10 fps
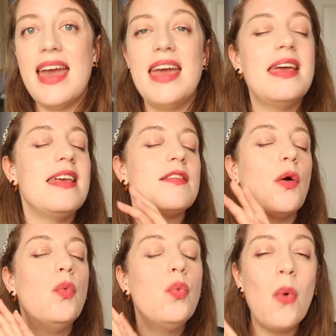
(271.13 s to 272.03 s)
It is
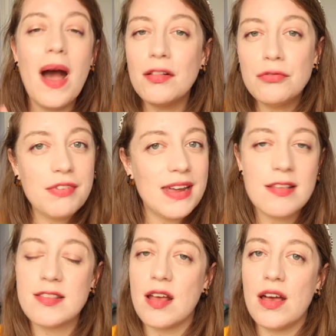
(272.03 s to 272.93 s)
well
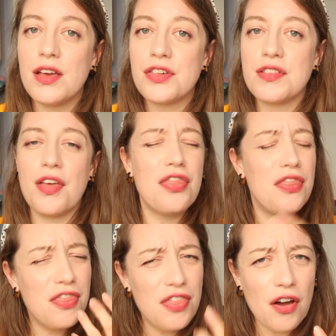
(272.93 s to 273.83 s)
researched,
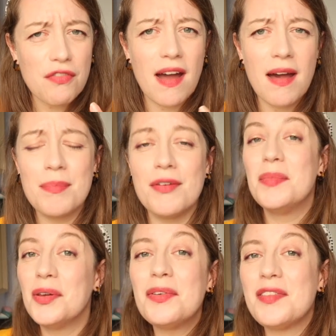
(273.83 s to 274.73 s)
thorough,
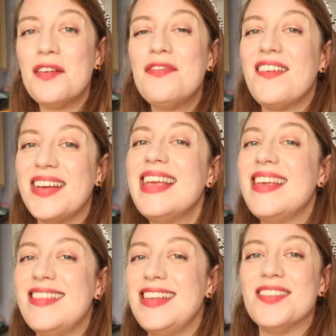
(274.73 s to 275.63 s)
but also very
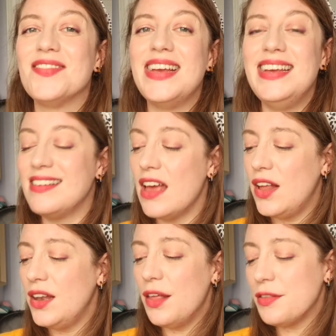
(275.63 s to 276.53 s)
easy to read.
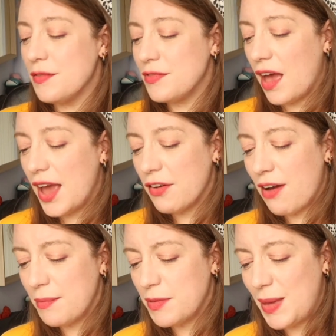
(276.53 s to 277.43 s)
Lots of
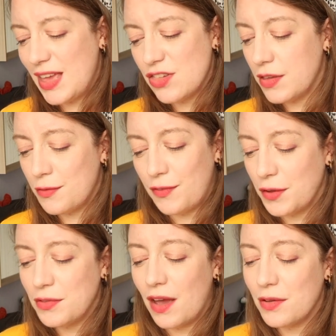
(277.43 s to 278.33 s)
diagrams, pictures,
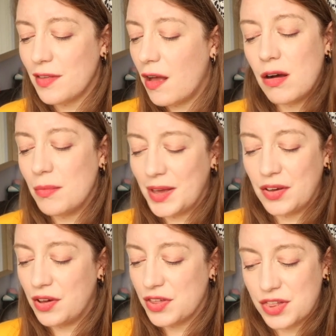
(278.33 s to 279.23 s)
photos. Oh my
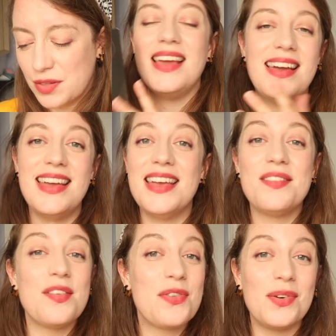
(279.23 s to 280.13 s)
gosh. Yeah, it
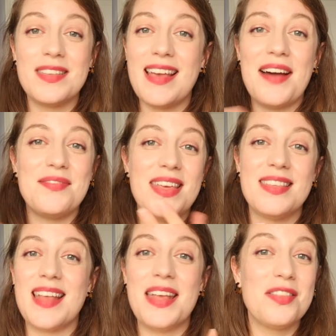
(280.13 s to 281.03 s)
is a joy to have
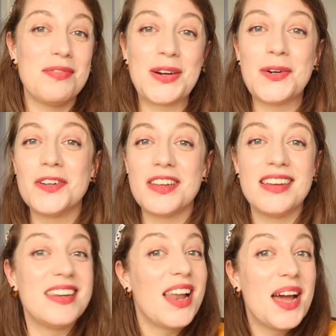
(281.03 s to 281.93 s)
this in the
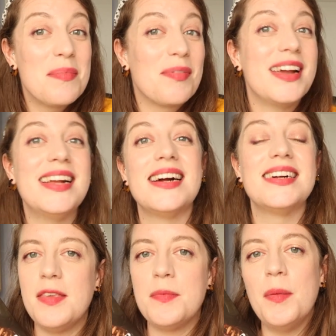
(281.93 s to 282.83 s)
recorder library.
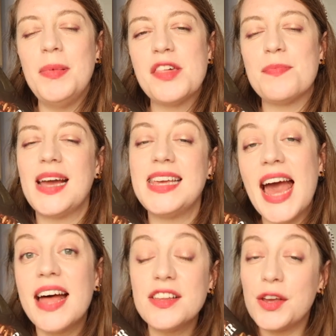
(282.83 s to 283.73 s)
It's published by
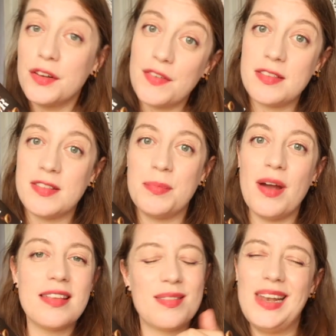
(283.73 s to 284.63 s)
Yale University
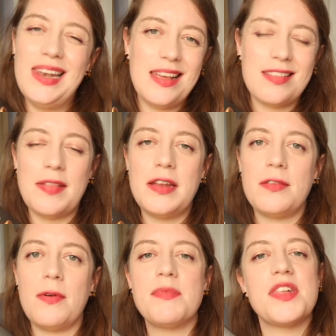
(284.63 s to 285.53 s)
Press, links in the
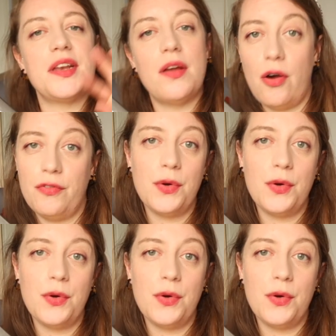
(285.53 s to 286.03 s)
description, of